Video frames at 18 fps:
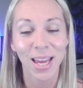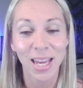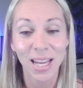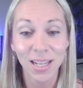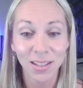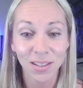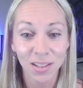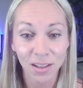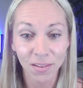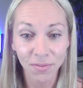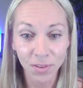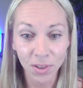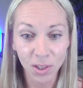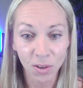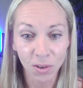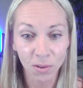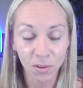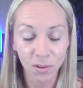it is
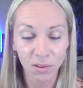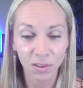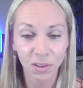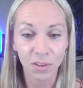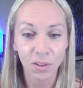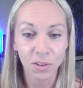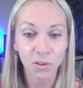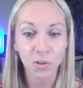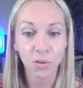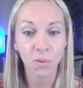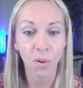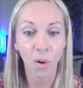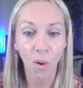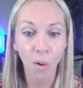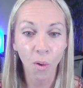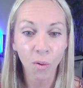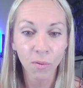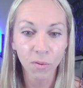difficult to
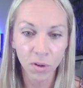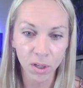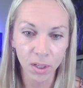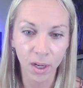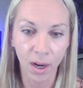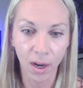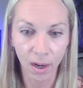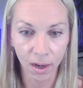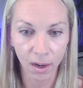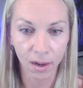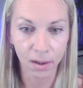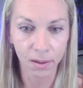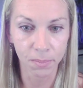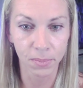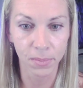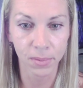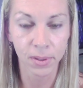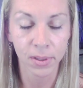
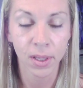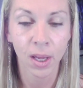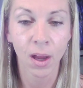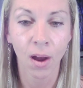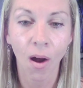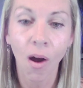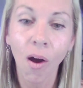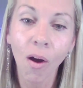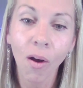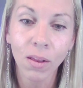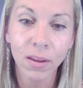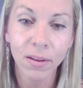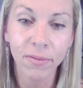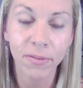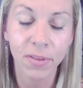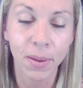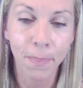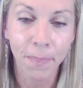overcome all
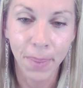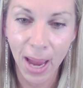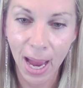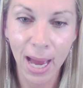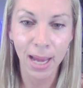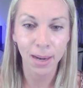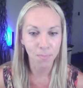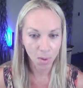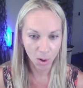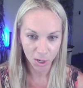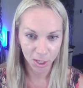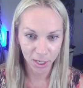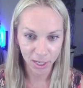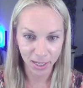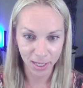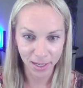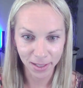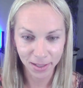of the bad
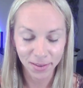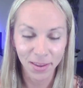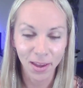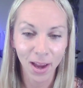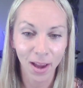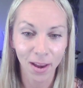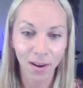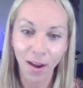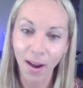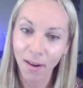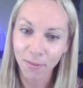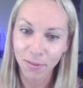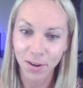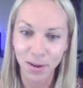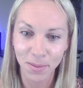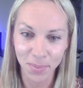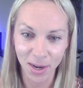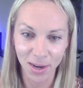marketing that
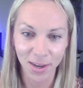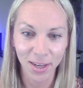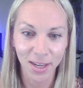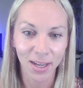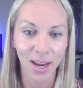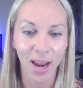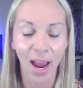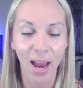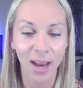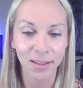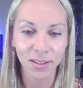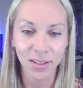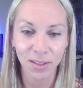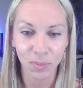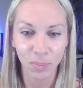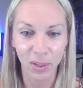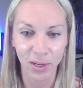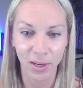every American has
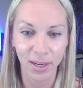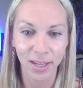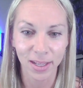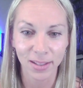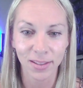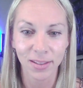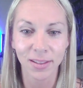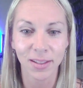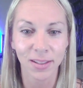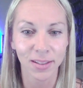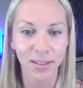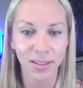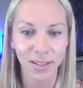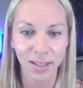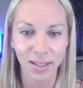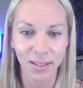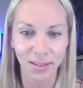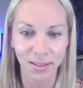experienced
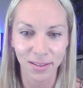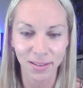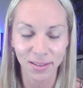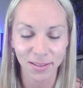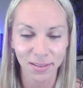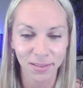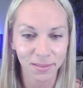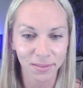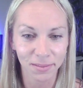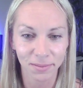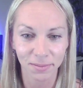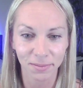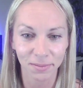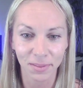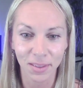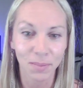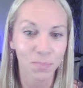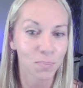since
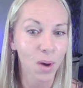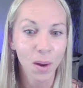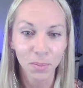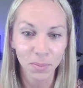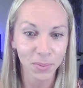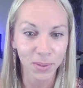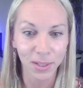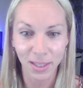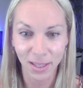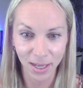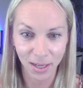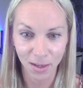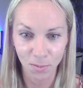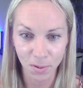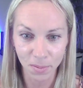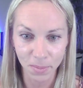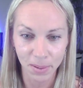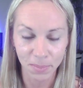probably they
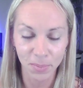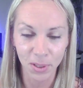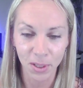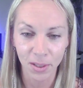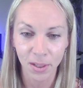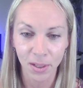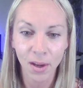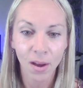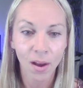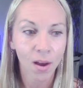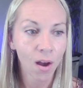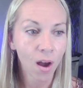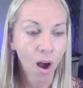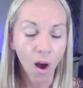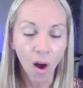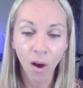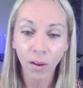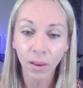can remember.
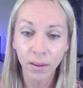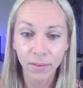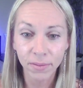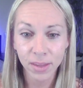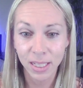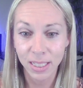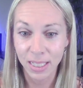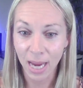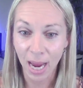All of the